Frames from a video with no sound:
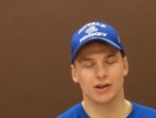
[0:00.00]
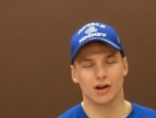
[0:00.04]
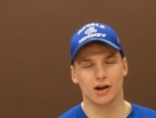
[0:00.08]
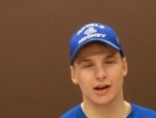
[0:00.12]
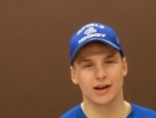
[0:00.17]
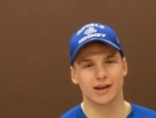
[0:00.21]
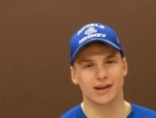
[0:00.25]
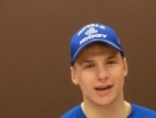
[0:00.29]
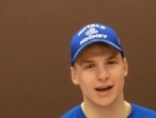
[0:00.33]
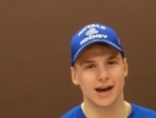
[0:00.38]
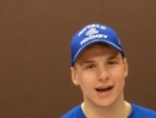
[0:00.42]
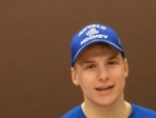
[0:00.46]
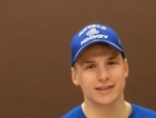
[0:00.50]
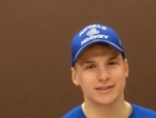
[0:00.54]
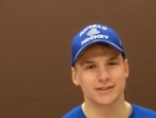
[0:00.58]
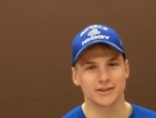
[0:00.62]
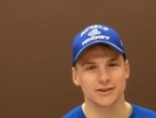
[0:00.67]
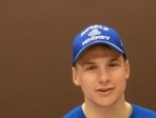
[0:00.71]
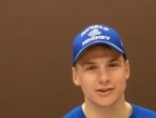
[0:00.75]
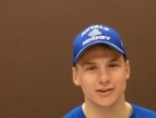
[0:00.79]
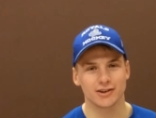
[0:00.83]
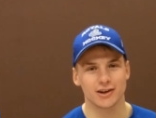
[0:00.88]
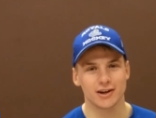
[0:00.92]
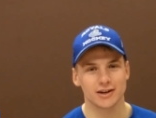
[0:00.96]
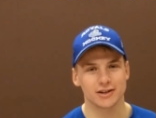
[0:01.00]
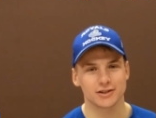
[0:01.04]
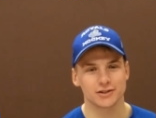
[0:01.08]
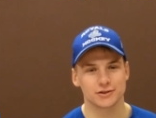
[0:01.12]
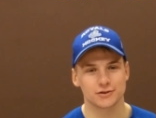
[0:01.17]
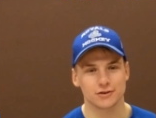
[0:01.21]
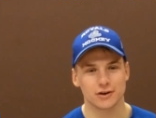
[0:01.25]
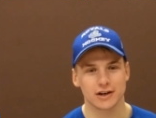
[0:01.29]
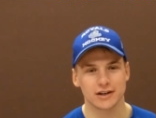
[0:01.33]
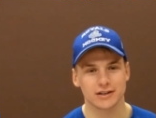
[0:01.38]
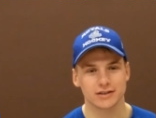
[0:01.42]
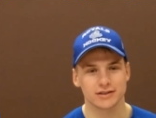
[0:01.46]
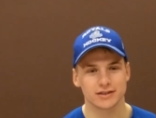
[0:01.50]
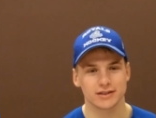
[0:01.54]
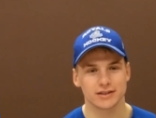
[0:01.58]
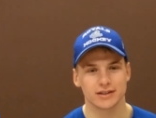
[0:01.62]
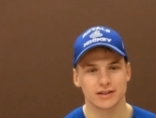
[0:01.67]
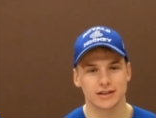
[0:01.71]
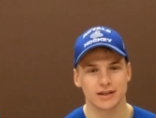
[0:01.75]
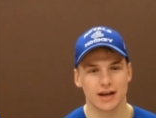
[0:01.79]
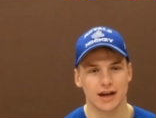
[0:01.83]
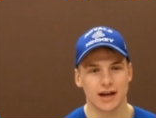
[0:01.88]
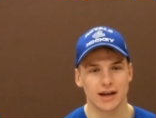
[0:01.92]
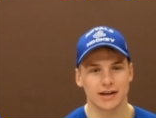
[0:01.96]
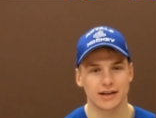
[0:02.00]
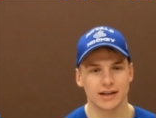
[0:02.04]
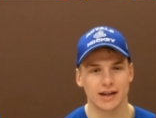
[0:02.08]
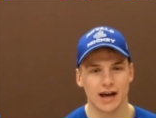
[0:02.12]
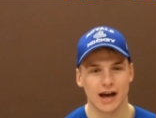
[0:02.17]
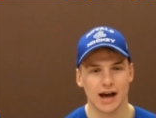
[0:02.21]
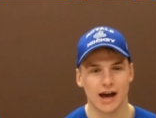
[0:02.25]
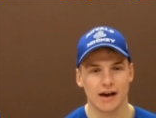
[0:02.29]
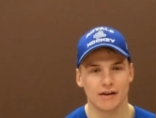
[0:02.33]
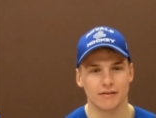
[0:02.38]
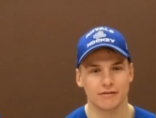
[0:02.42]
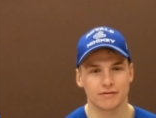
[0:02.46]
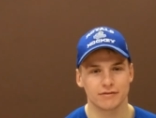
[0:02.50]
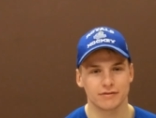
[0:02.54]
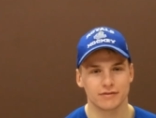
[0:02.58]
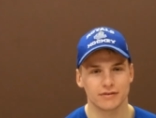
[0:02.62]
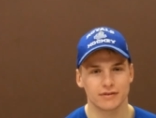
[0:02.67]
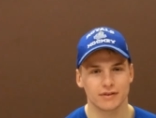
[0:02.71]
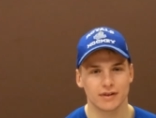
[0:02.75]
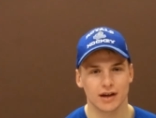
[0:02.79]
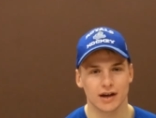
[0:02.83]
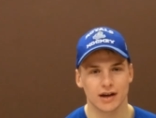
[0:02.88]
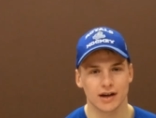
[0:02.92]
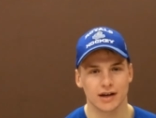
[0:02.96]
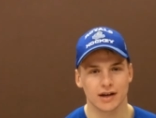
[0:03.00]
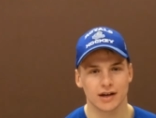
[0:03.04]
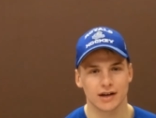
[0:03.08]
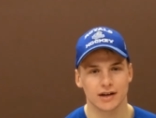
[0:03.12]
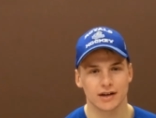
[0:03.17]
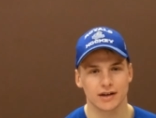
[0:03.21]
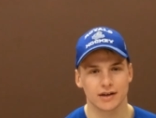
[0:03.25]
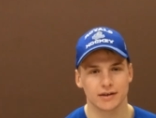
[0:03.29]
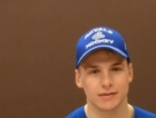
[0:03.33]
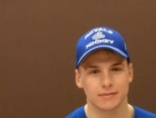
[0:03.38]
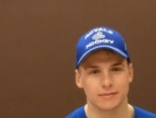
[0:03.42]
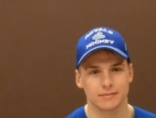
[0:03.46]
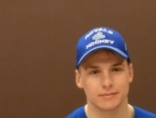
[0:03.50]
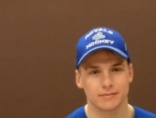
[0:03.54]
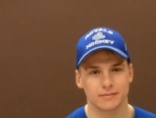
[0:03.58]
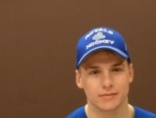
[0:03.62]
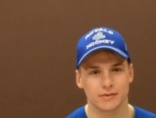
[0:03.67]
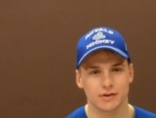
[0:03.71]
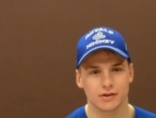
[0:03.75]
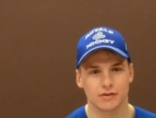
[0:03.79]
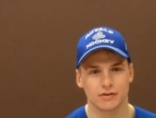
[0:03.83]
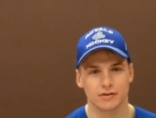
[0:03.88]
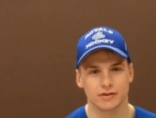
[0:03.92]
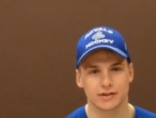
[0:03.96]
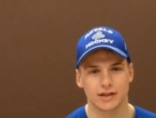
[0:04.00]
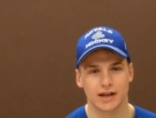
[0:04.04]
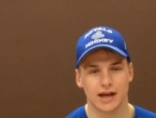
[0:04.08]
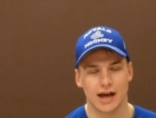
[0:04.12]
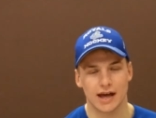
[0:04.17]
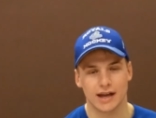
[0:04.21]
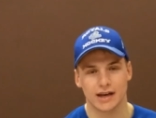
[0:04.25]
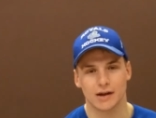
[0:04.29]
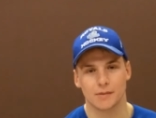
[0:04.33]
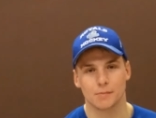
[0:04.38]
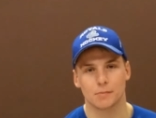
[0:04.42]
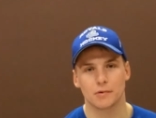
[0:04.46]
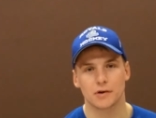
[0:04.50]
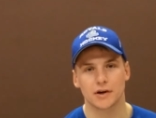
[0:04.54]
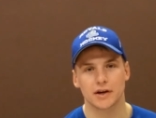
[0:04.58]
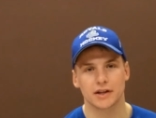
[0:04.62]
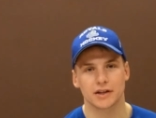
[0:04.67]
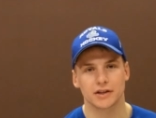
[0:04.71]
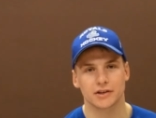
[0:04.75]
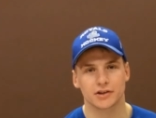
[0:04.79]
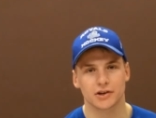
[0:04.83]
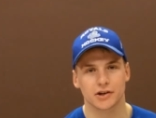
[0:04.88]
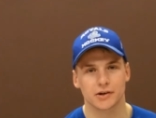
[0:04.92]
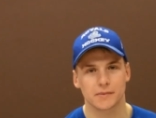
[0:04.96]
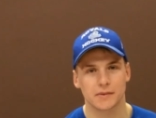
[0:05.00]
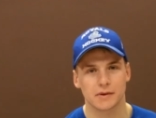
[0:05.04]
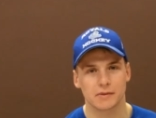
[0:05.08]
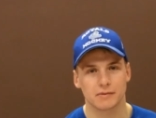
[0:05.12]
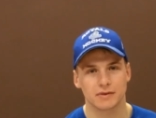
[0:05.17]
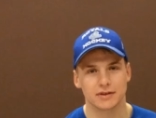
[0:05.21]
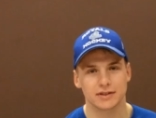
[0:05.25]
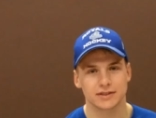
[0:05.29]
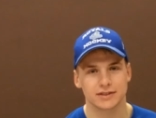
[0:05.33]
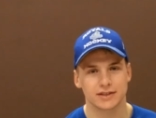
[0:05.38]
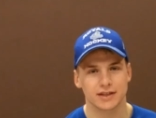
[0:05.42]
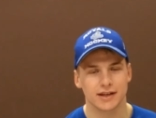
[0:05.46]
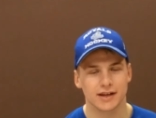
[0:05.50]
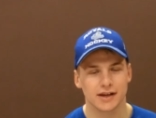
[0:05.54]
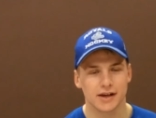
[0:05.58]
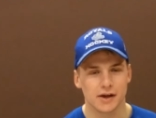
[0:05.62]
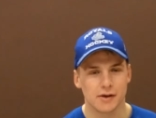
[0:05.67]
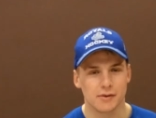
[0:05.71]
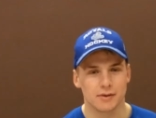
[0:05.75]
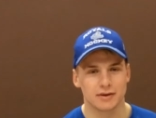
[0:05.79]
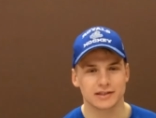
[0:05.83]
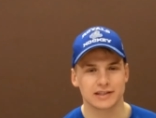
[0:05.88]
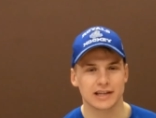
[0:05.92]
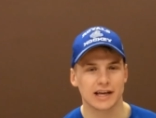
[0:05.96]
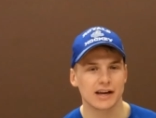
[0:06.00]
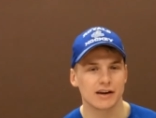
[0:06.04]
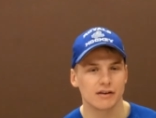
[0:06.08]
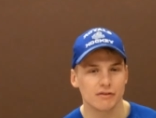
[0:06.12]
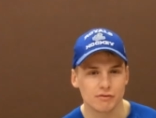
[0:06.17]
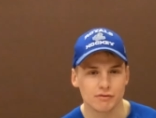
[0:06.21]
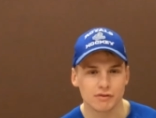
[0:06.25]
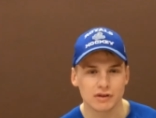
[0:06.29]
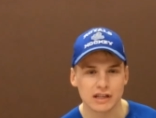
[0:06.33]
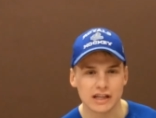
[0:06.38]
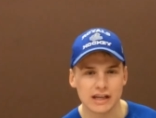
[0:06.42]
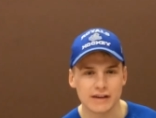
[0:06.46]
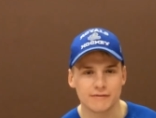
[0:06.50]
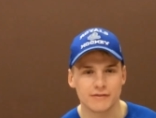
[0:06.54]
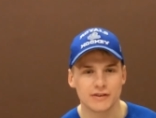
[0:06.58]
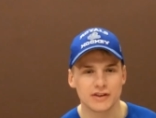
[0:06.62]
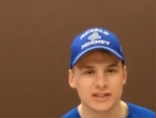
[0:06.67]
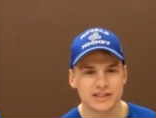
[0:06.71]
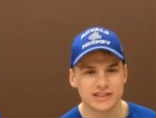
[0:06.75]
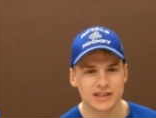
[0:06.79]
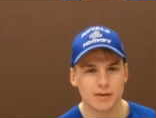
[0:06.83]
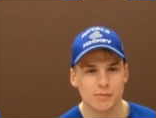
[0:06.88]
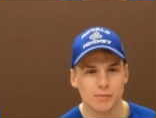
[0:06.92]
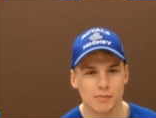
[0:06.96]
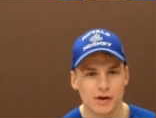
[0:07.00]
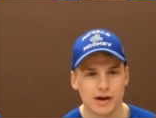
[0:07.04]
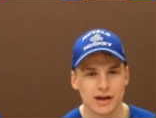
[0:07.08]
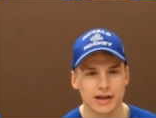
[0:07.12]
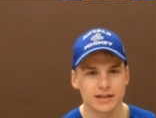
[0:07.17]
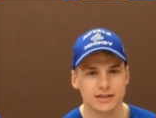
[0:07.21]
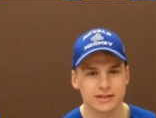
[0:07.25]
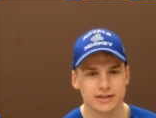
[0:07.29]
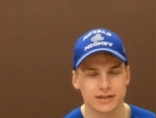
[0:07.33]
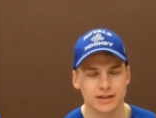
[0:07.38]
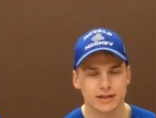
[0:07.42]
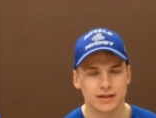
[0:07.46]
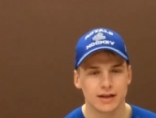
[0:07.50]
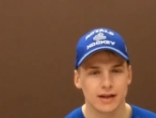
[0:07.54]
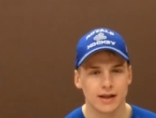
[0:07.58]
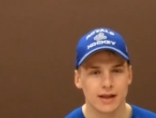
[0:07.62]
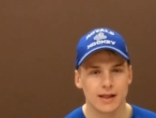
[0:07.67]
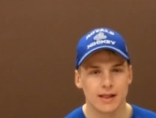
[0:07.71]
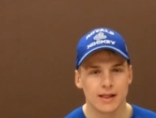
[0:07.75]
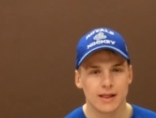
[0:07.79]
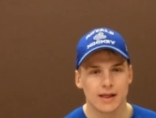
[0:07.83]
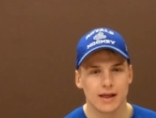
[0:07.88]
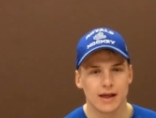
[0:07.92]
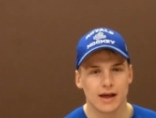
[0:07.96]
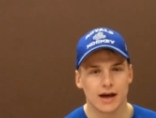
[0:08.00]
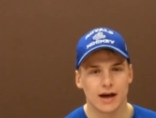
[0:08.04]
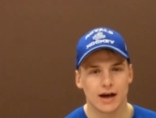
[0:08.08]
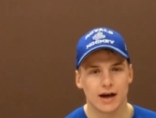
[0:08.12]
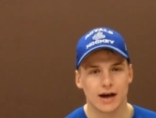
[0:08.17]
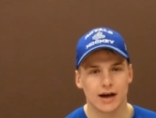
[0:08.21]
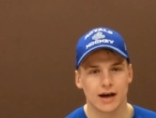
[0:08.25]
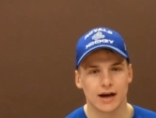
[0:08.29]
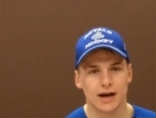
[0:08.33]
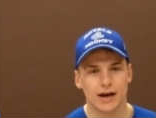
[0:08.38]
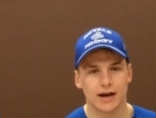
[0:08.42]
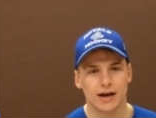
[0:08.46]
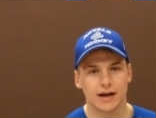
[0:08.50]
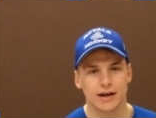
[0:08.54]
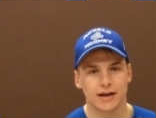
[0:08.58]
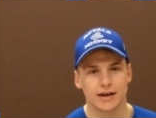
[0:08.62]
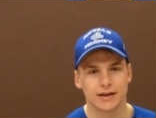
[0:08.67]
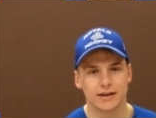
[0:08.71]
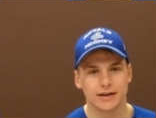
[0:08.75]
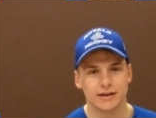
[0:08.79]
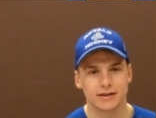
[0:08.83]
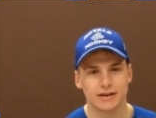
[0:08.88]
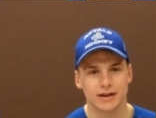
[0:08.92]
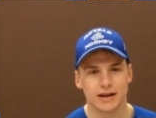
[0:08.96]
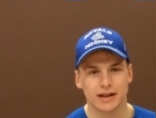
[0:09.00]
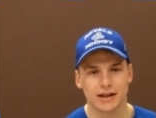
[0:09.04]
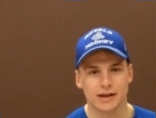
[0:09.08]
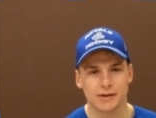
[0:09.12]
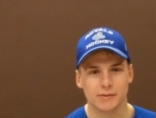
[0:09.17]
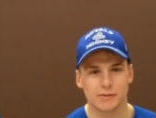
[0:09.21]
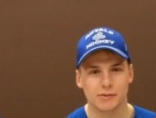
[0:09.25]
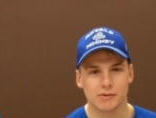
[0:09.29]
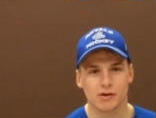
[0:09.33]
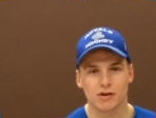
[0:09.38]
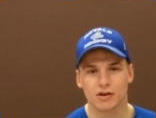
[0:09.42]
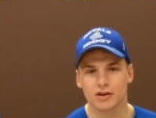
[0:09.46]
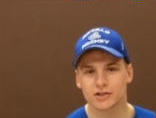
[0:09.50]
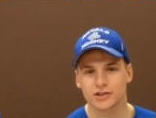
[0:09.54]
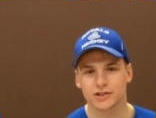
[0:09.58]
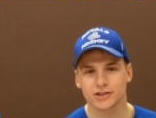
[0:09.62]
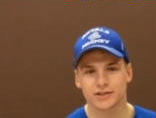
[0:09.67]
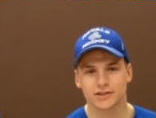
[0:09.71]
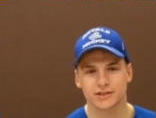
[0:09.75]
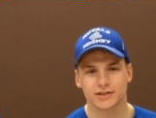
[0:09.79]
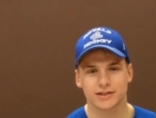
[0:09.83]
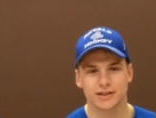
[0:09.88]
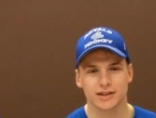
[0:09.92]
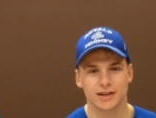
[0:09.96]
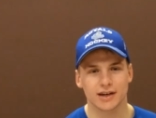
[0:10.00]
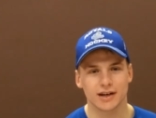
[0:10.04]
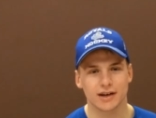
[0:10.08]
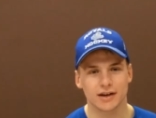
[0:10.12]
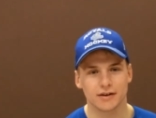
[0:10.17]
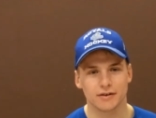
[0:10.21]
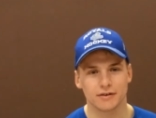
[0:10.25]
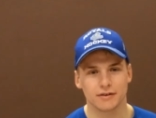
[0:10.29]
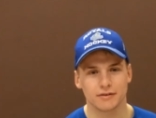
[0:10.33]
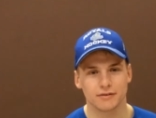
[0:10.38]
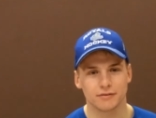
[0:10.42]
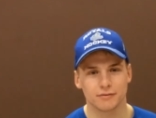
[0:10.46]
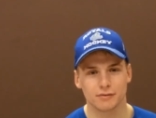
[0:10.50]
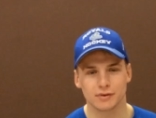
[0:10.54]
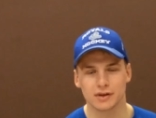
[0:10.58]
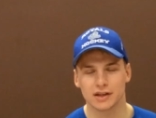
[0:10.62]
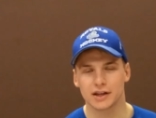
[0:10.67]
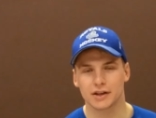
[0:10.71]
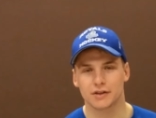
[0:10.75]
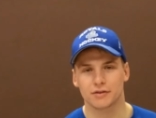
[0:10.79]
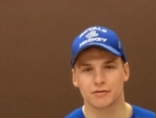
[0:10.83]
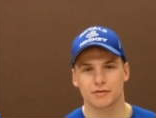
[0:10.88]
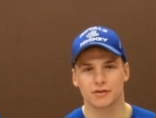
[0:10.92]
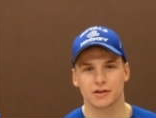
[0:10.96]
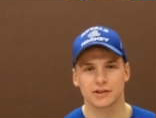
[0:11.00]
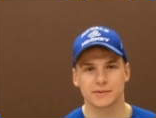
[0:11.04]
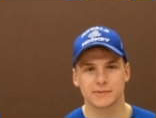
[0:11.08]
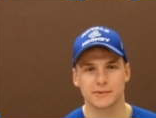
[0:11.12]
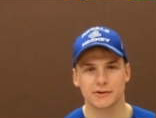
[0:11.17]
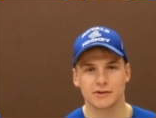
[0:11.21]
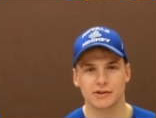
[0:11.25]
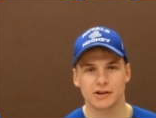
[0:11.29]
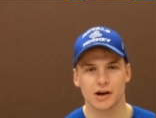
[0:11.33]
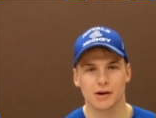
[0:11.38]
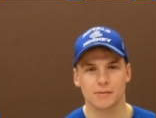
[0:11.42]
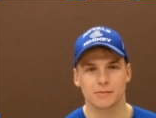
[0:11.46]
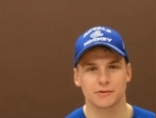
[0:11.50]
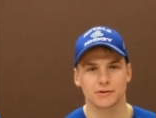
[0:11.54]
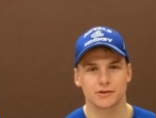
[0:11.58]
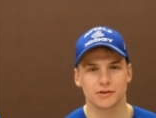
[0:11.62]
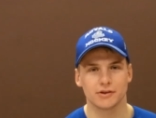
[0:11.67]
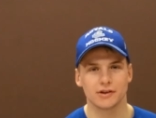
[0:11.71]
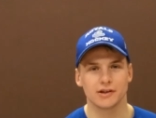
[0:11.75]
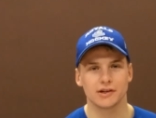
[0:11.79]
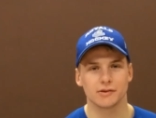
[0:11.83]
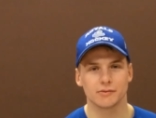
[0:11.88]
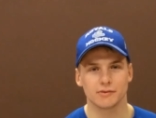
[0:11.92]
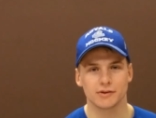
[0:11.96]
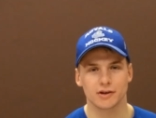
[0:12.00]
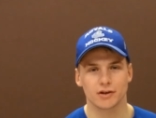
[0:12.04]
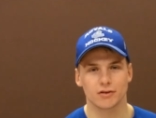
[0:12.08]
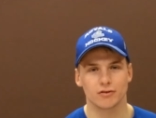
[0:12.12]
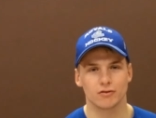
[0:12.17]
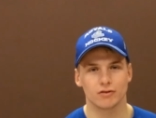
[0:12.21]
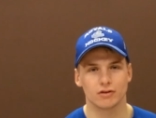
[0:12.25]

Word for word: a lot of guys under a lot of stress, and and to have, you know, to end up winning the tournament was was kind of relief in some ways, and and I think we're all just really thrilled about the opportunity to win